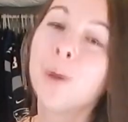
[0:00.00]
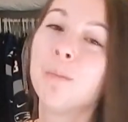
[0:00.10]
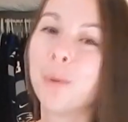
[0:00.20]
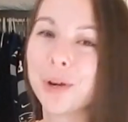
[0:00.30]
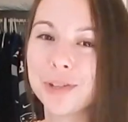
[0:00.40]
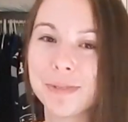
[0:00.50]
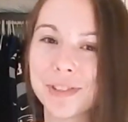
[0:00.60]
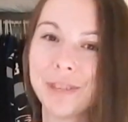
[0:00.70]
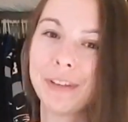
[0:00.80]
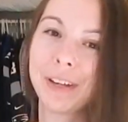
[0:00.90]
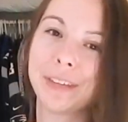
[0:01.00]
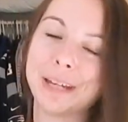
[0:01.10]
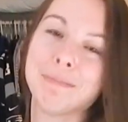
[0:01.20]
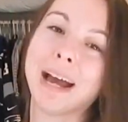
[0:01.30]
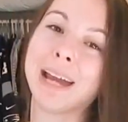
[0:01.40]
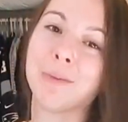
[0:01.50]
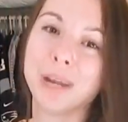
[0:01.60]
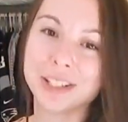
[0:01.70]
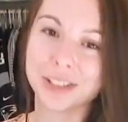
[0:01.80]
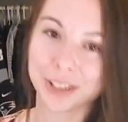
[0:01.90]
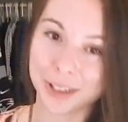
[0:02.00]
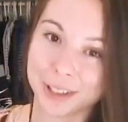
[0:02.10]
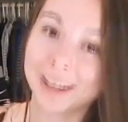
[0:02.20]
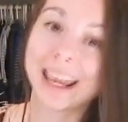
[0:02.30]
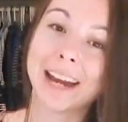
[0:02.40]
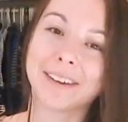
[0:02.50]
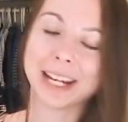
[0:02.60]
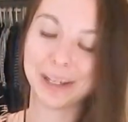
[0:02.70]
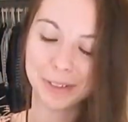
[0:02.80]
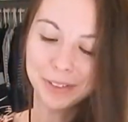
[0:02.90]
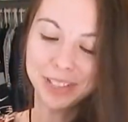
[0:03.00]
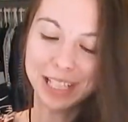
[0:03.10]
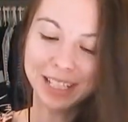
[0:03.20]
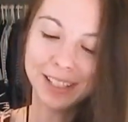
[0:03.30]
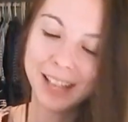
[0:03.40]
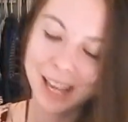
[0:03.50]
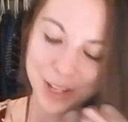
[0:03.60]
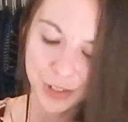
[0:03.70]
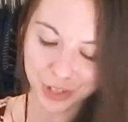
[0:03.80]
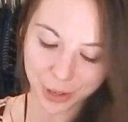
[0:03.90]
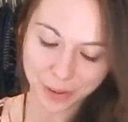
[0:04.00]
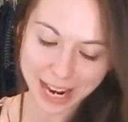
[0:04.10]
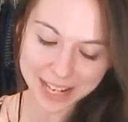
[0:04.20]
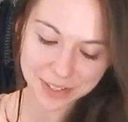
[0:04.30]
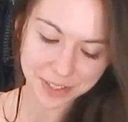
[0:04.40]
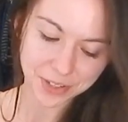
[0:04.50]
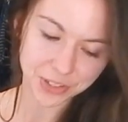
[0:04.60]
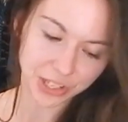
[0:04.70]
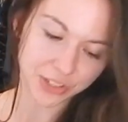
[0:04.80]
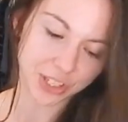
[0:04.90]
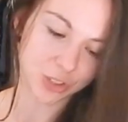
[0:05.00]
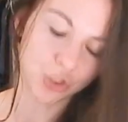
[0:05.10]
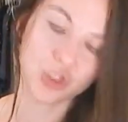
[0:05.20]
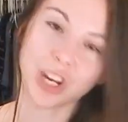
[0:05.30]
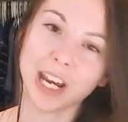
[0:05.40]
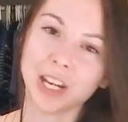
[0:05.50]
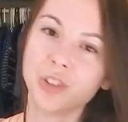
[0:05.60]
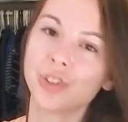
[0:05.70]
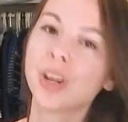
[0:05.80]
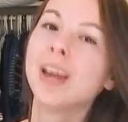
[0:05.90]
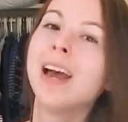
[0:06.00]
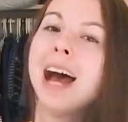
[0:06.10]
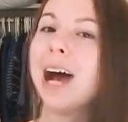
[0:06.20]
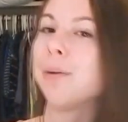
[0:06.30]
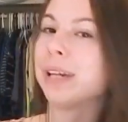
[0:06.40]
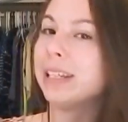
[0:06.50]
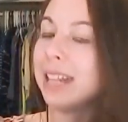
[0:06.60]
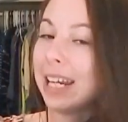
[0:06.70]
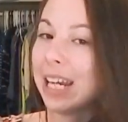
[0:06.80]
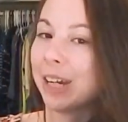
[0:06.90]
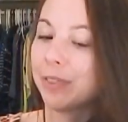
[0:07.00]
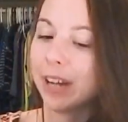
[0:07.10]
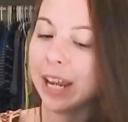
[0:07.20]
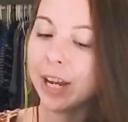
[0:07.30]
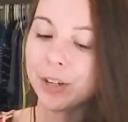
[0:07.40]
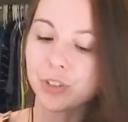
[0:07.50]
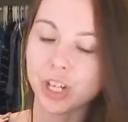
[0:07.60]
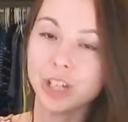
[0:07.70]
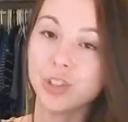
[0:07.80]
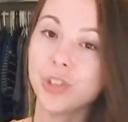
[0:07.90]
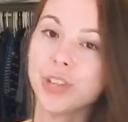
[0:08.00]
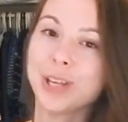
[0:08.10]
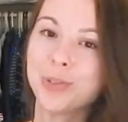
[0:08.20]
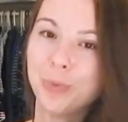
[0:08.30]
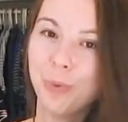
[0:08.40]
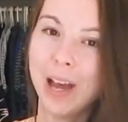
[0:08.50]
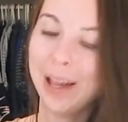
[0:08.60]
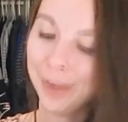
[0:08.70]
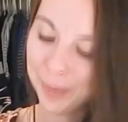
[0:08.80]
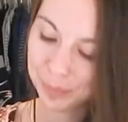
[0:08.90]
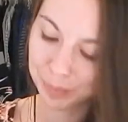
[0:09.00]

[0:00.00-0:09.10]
more specifically my winter hair care routine. So as the seasons change, how we take care of our hair changes as well.